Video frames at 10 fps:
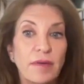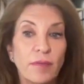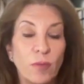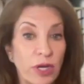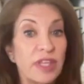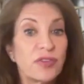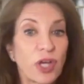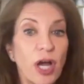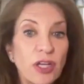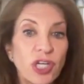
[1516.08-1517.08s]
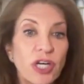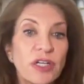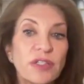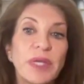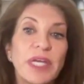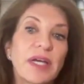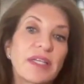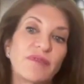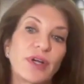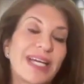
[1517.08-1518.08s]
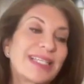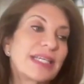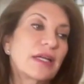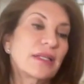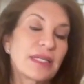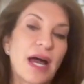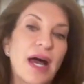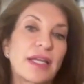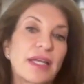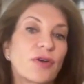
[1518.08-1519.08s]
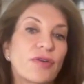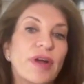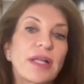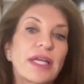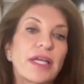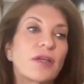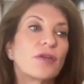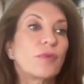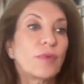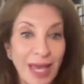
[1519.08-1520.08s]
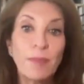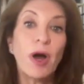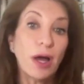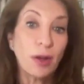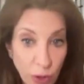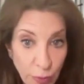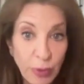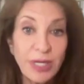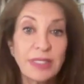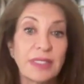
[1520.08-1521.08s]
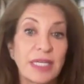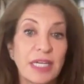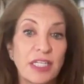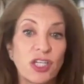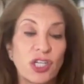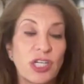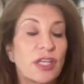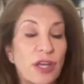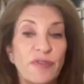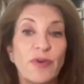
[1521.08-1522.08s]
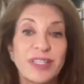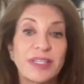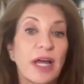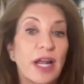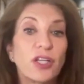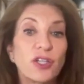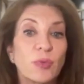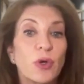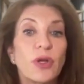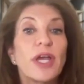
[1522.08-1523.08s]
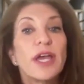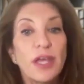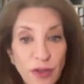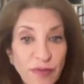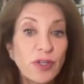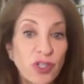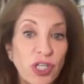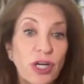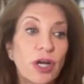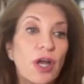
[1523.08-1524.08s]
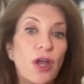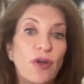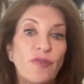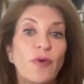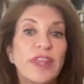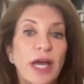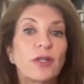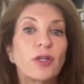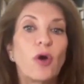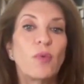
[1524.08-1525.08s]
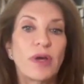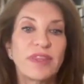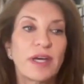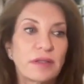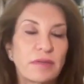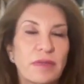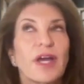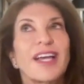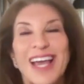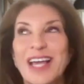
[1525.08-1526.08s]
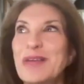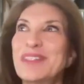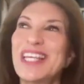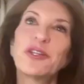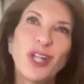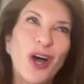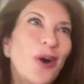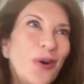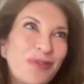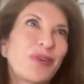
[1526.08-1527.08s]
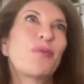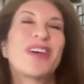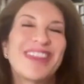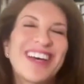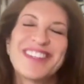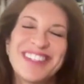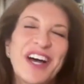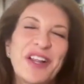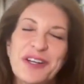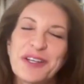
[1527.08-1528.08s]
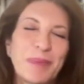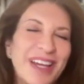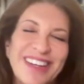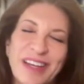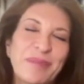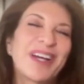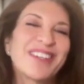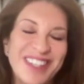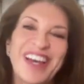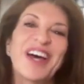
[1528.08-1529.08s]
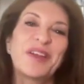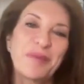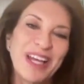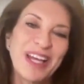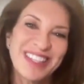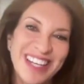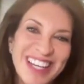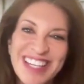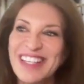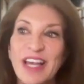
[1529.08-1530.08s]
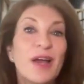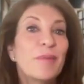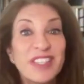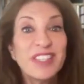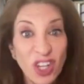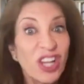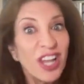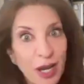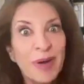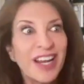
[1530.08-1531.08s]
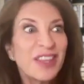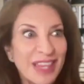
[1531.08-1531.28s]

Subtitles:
one of these cost shares, because if your ACL did not heal correctly, you came on with a pre-existing condition and therefore it's not eligible in the first year for that low 1,000. I keep saying low for $1,000, but compared to the other plans, it is, but it's still a lot of money.